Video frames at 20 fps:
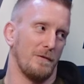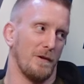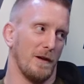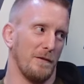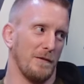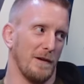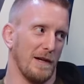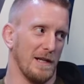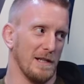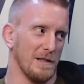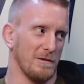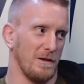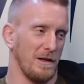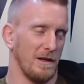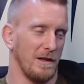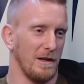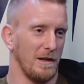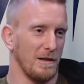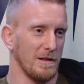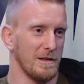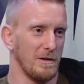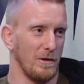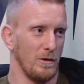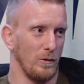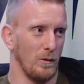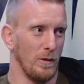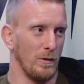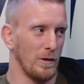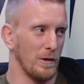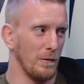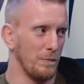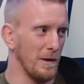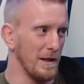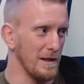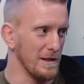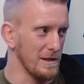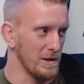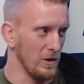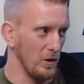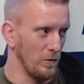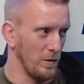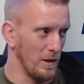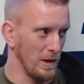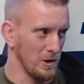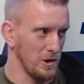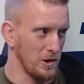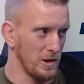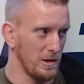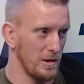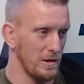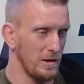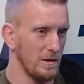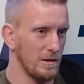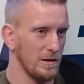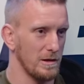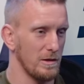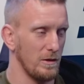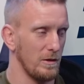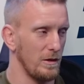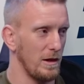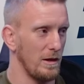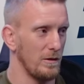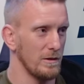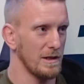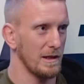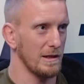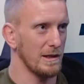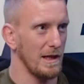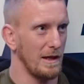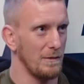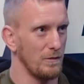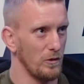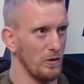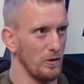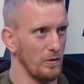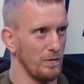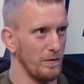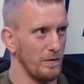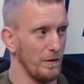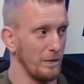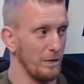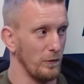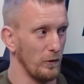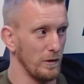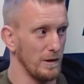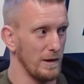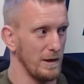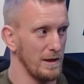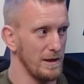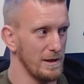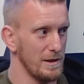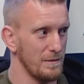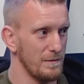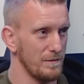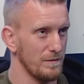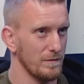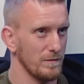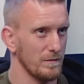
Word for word: The funny thing is, right, so we were competing so much. So I was in Cameroon for four years.